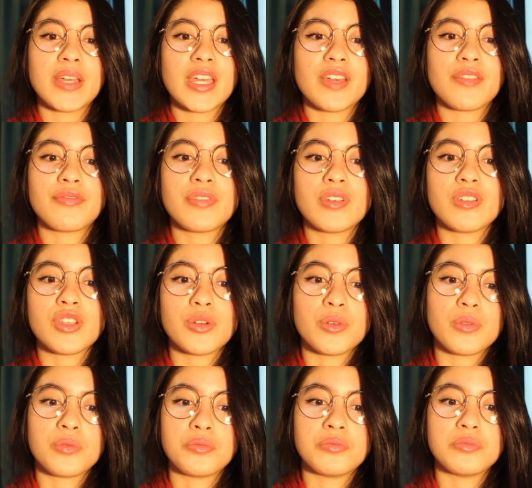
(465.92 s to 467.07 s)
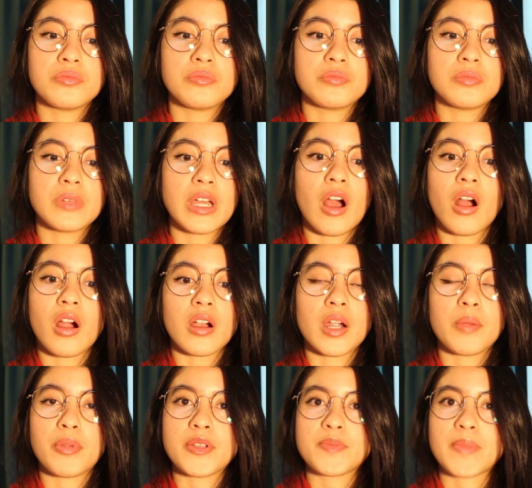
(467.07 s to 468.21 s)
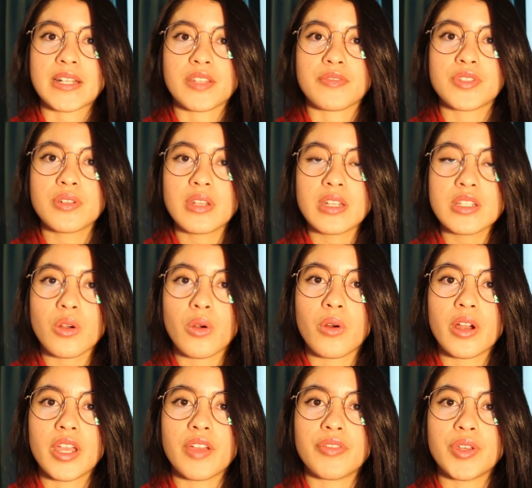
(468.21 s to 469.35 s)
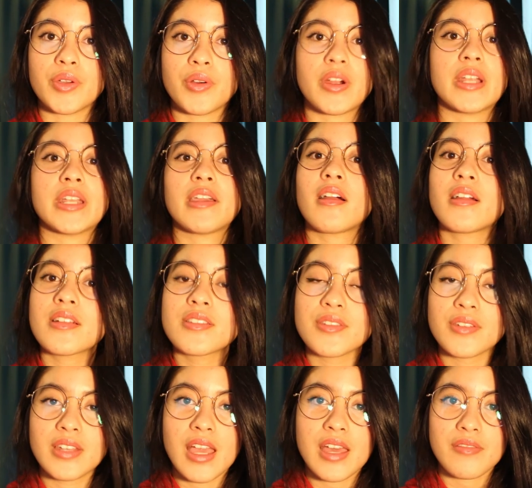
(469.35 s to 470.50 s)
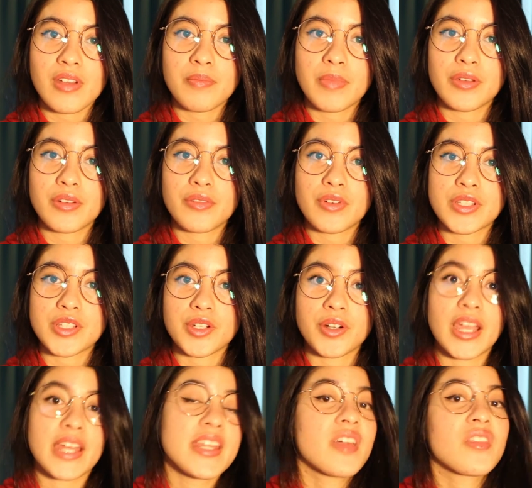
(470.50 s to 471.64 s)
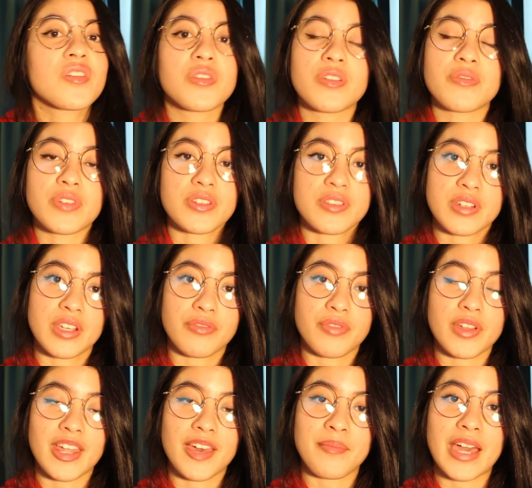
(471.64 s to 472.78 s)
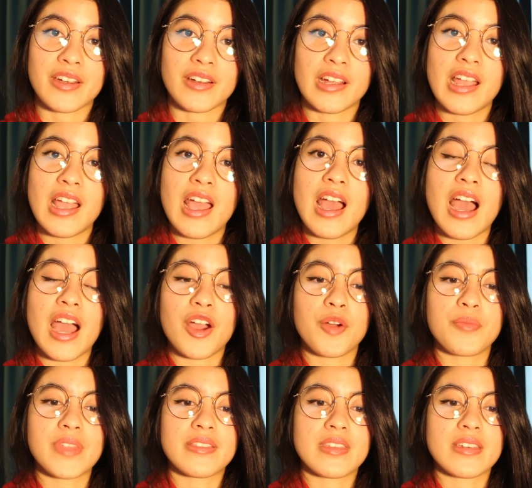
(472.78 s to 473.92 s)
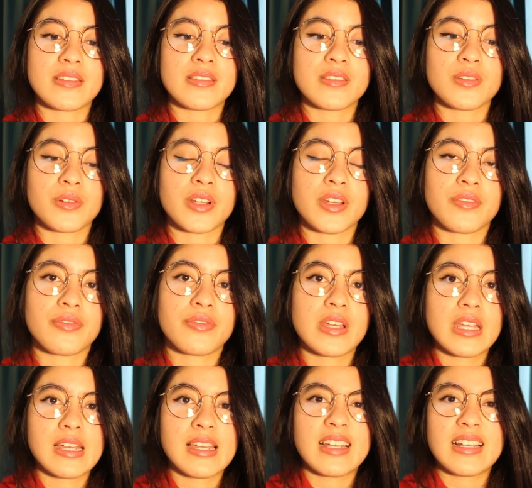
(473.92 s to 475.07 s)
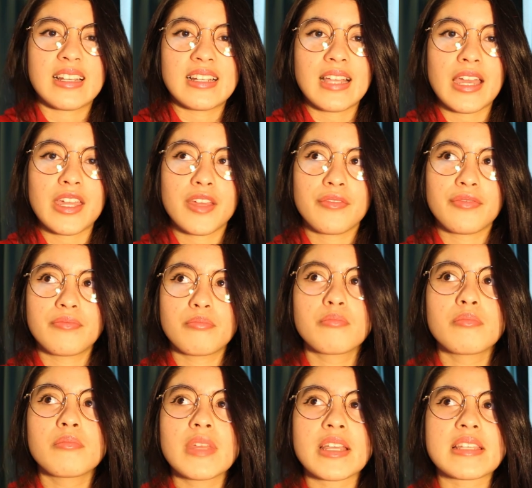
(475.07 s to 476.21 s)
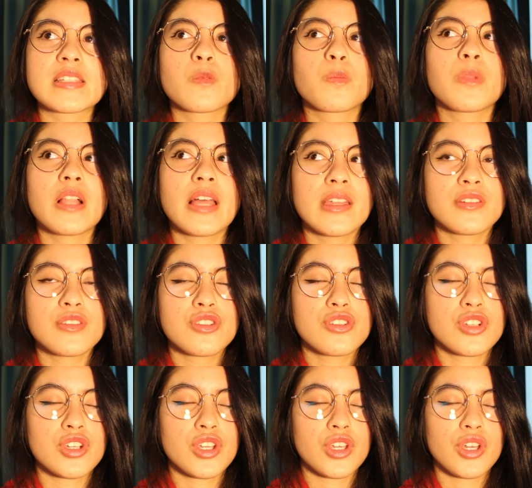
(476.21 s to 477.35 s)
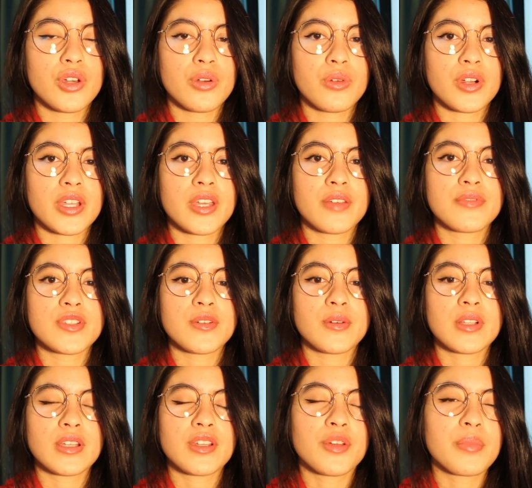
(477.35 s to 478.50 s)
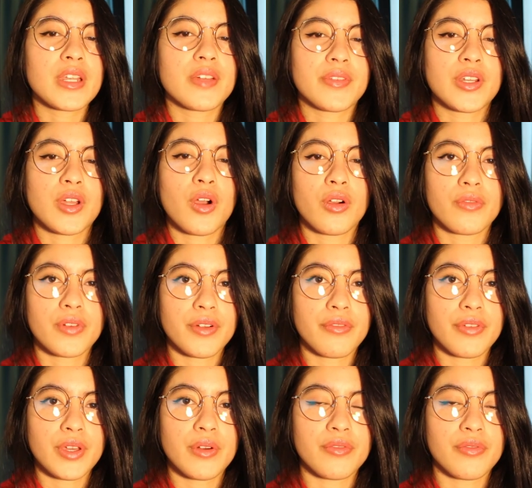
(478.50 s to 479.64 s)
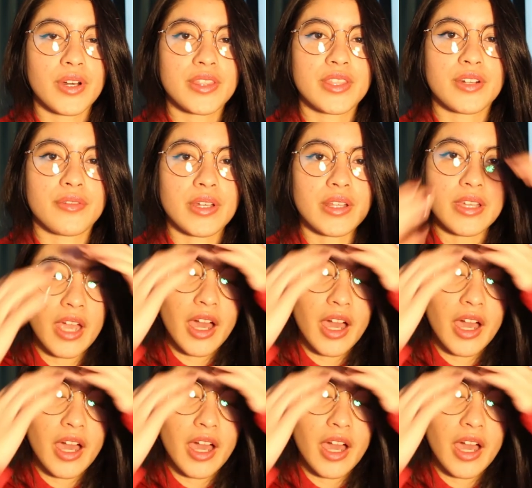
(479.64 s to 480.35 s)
if you are a prospective student, or if you already are a student at Radboud University or any other university for that matter. I hope that this sort of kind of explains to you or gives you a little bit of an overview of what they're really